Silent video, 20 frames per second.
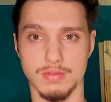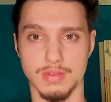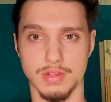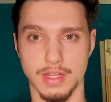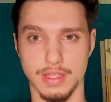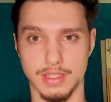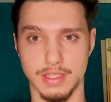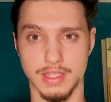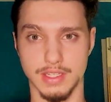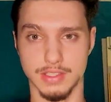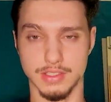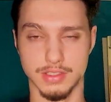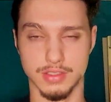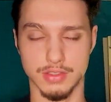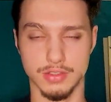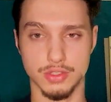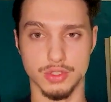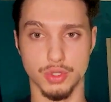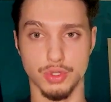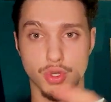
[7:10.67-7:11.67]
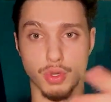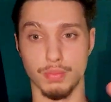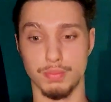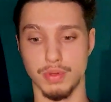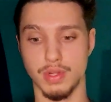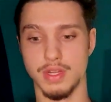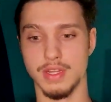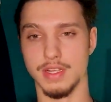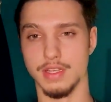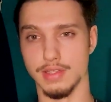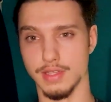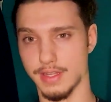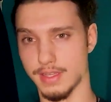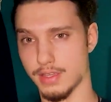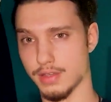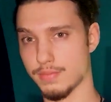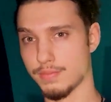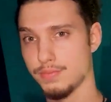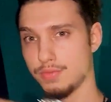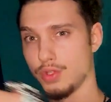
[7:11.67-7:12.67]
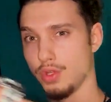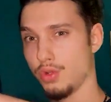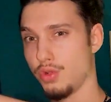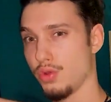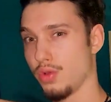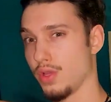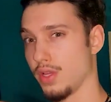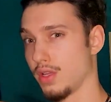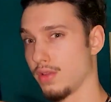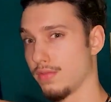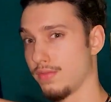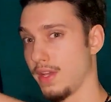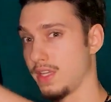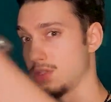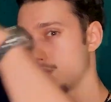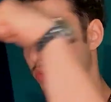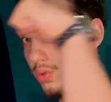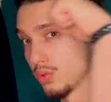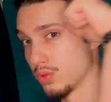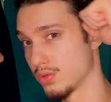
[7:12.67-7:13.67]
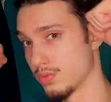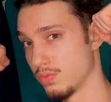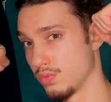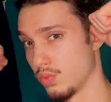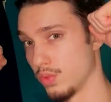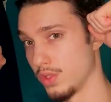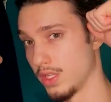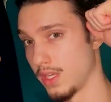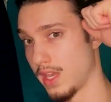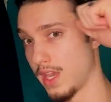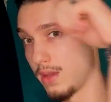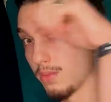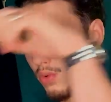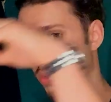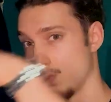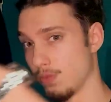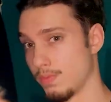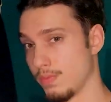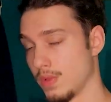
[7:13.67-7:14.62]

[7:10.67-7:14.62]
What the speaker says: like this, so you're pulling like you're doing baseballs with the cable,